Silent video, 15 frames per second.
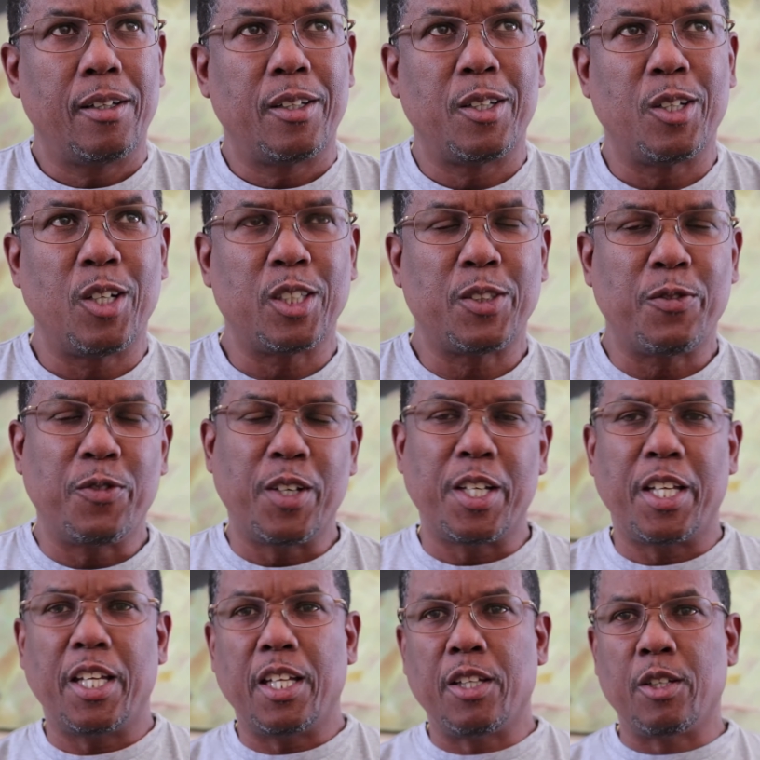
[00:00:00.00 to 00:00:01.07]
It's
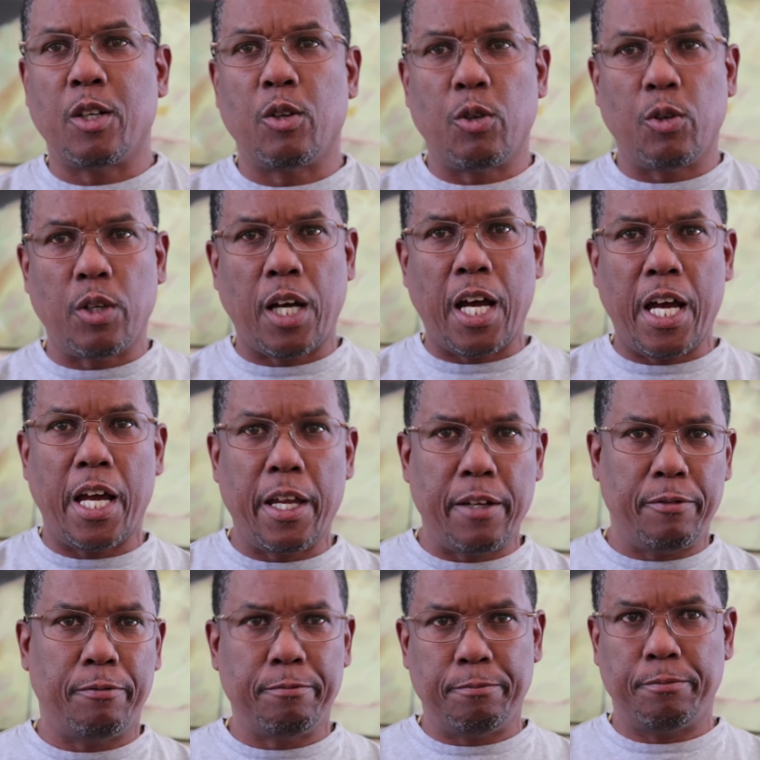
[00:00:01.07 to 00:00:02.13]
funny,
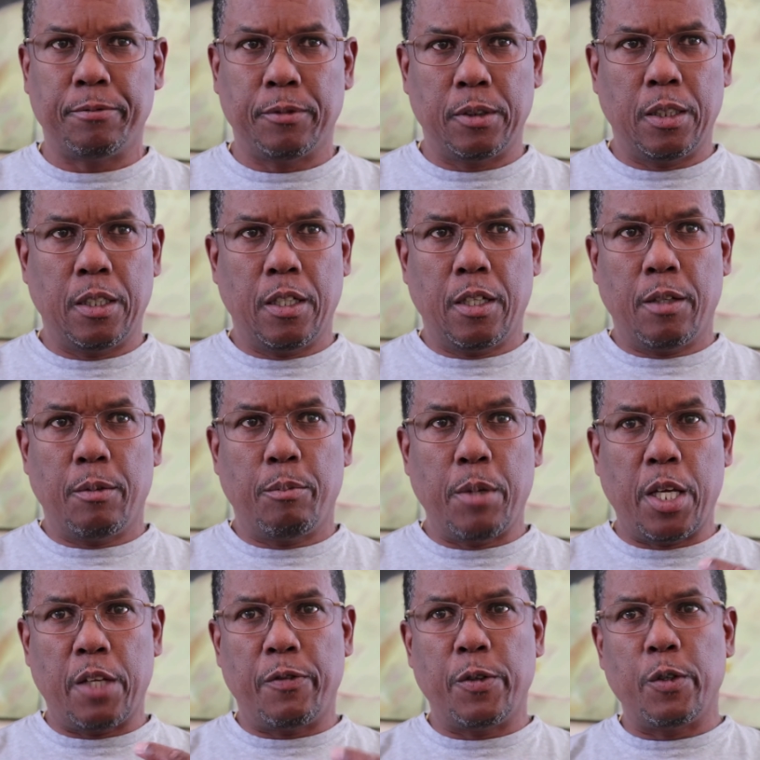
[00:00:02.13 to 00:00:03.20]
I've
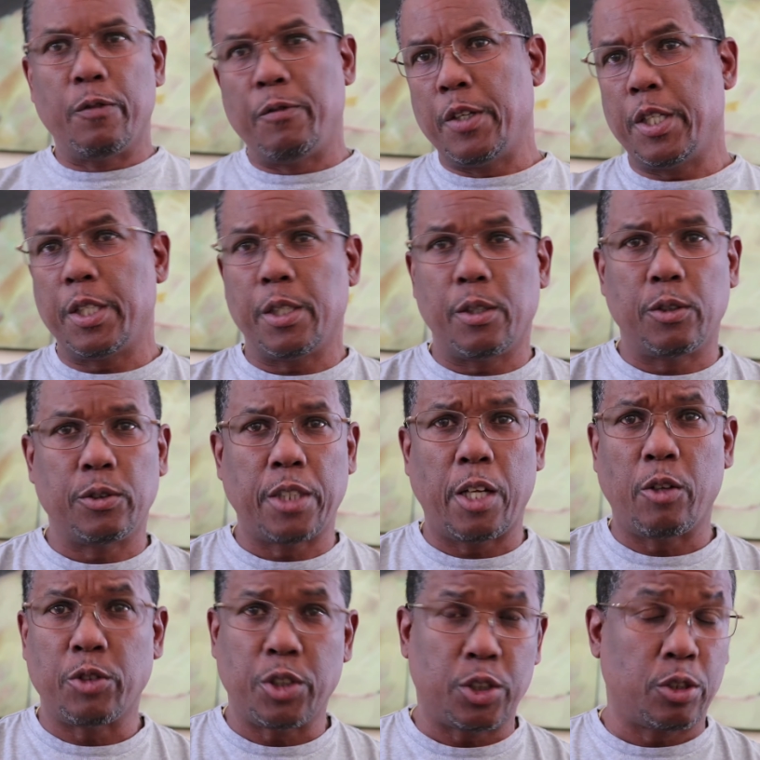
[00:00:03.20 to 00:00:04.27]
made a few videos. I
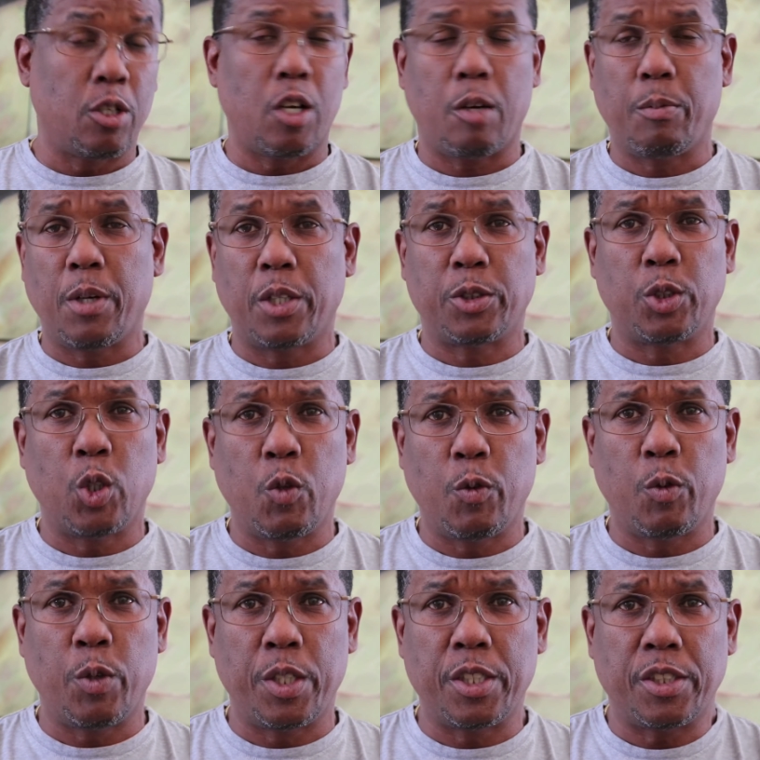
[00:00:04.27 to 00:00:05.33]
don't just talk about Jehovah
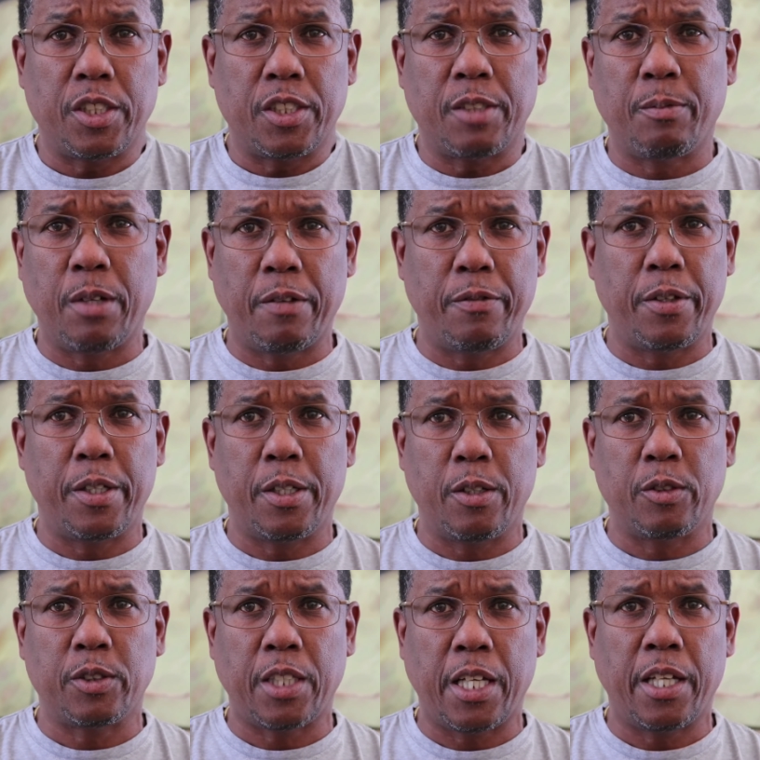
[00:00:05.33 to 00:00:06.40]
Witnesses in my
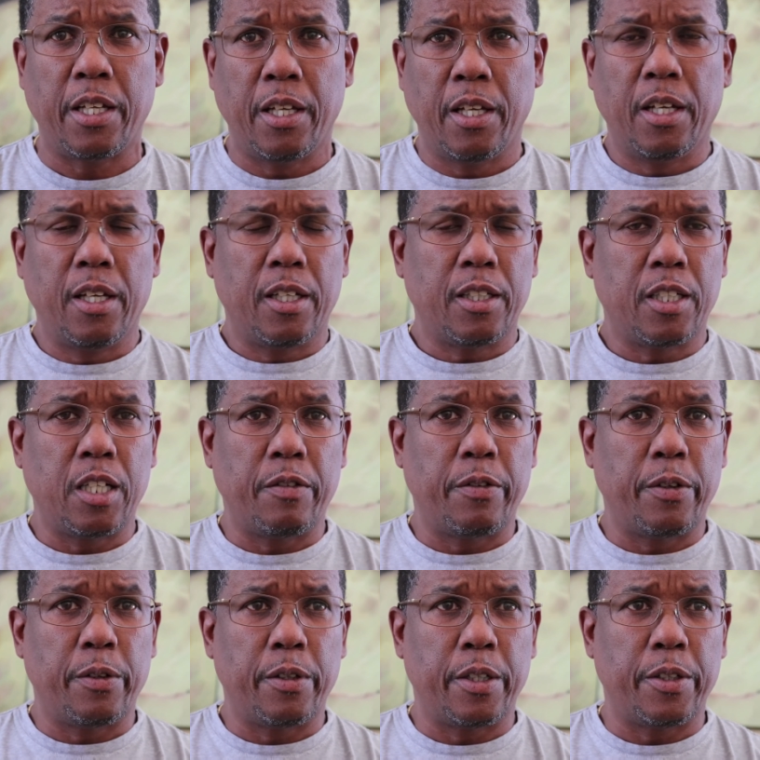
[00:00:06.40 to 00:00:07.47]
videos. I
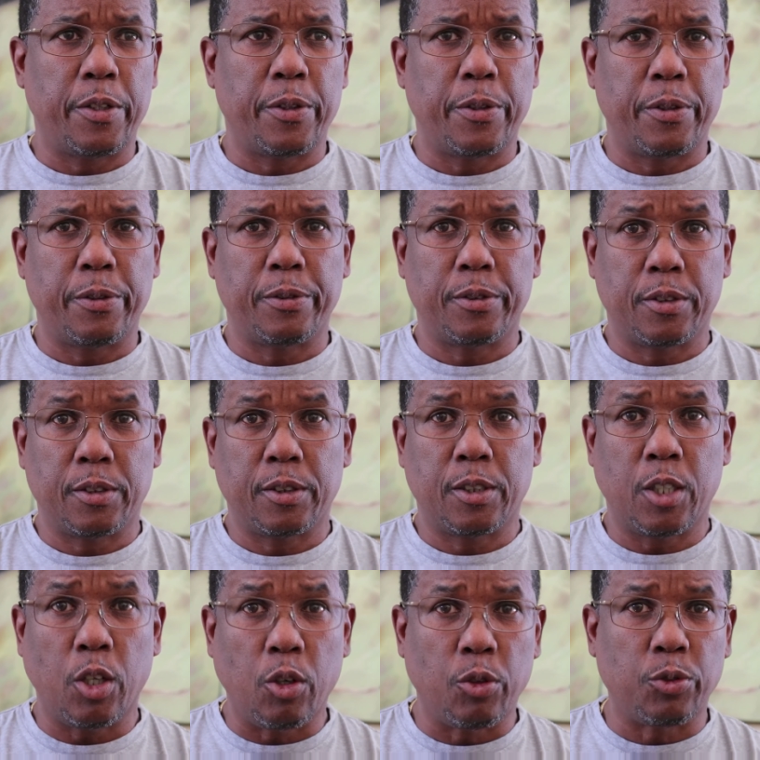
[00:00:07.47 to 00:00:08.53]
cover other
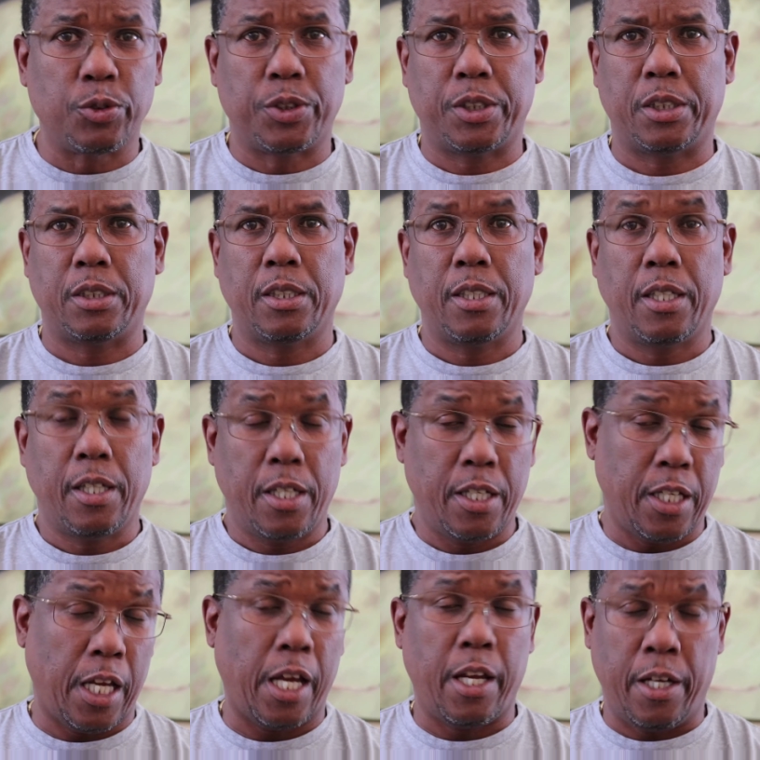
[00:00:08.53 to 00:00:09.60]
cults,
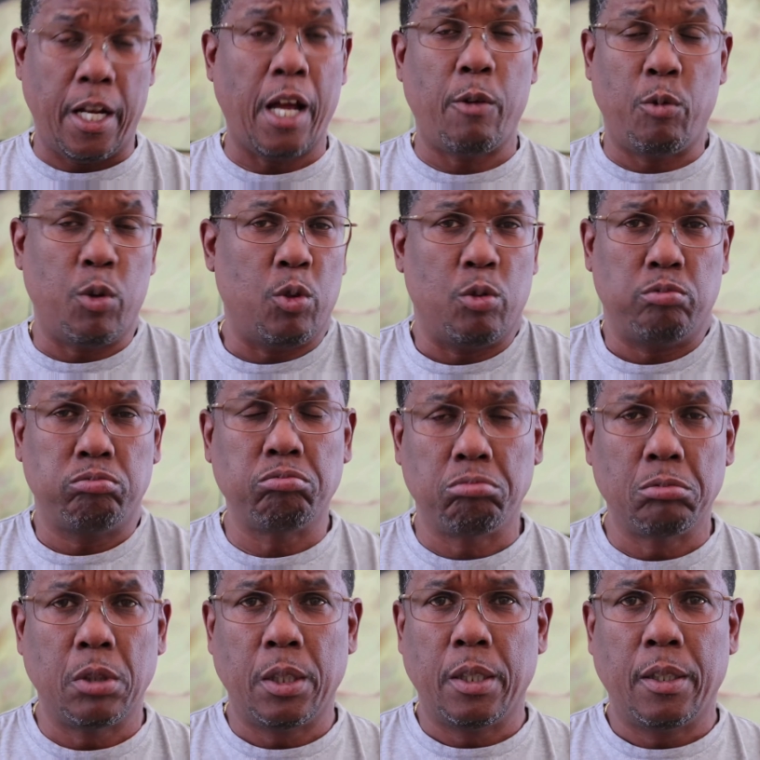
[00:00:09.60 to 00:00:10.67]
and I won't
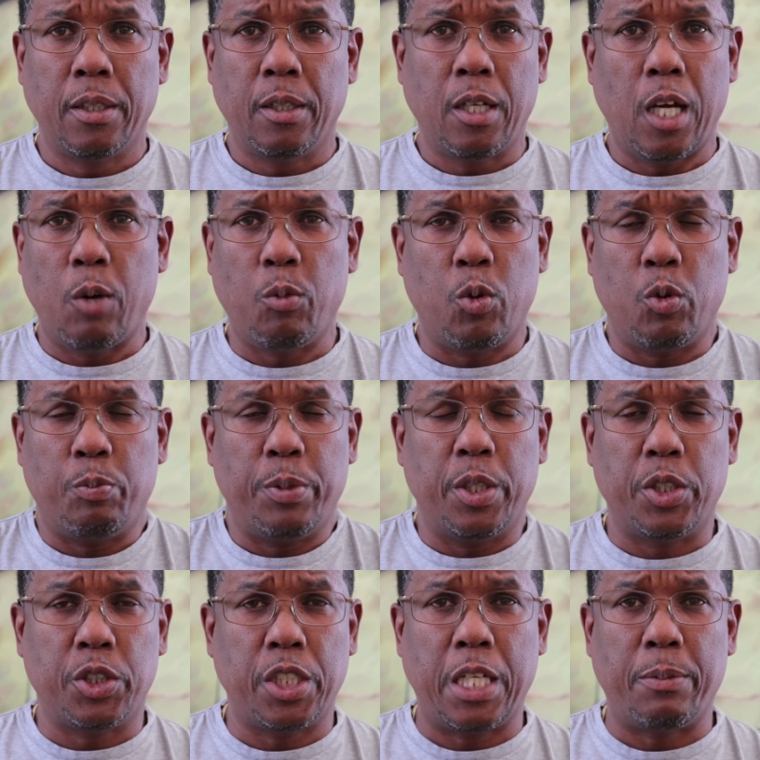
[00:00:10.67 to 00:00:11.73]
be
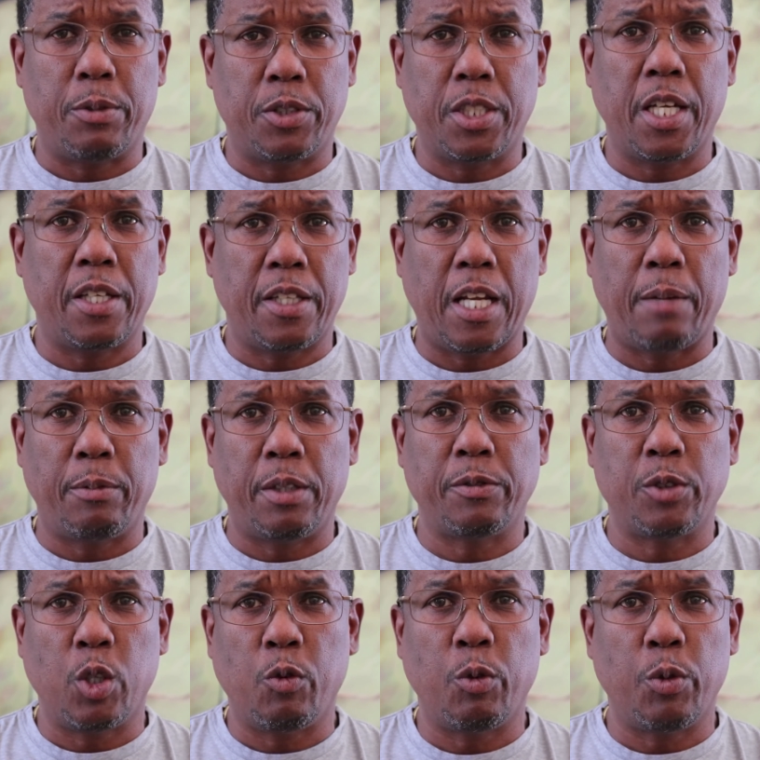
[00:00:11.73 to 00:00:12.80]
ashamed of saying that I believe
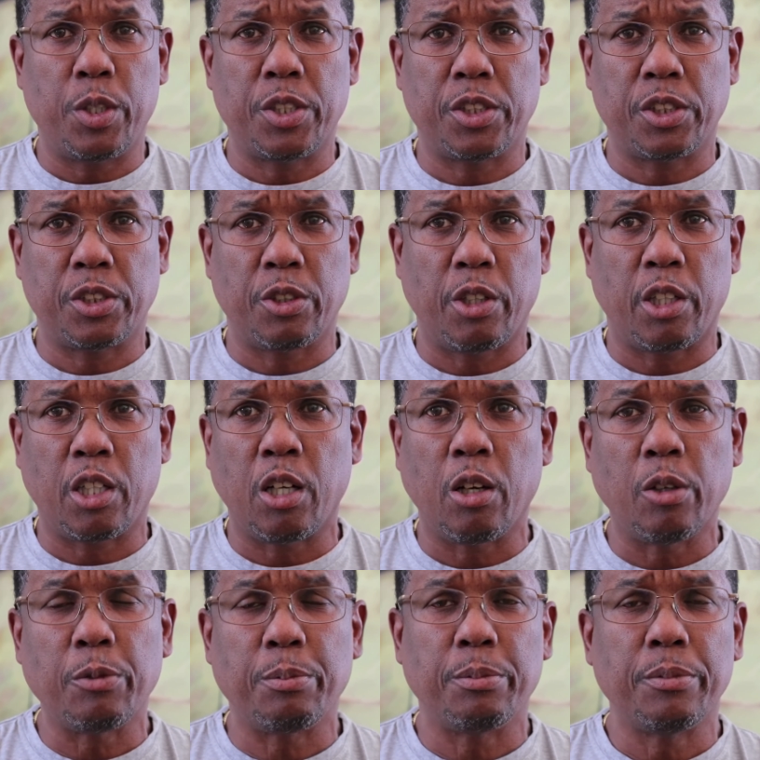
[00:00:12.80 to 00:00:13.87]
Jehovah Witnesses are a
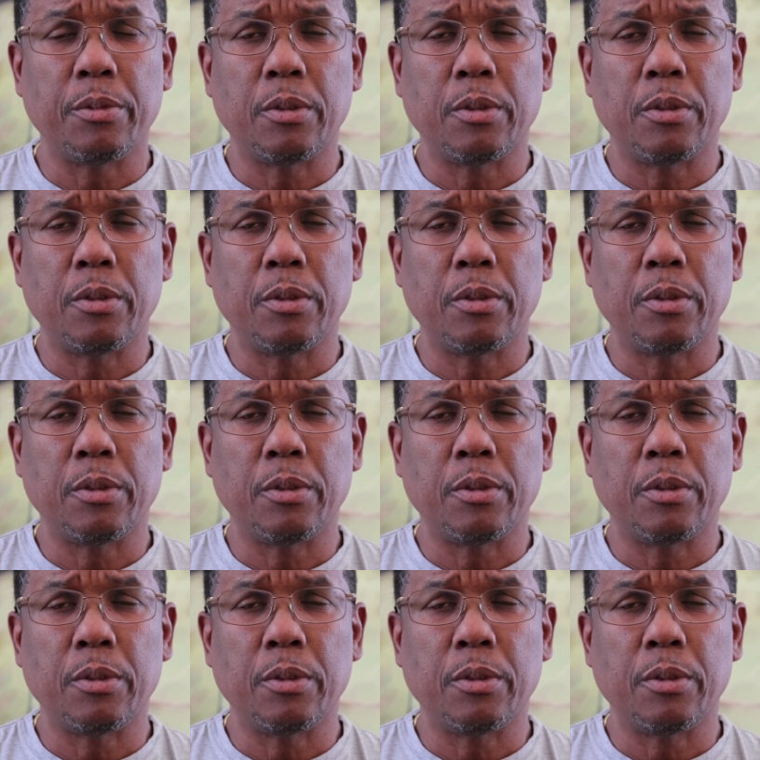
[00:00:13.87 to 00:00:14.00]
cult.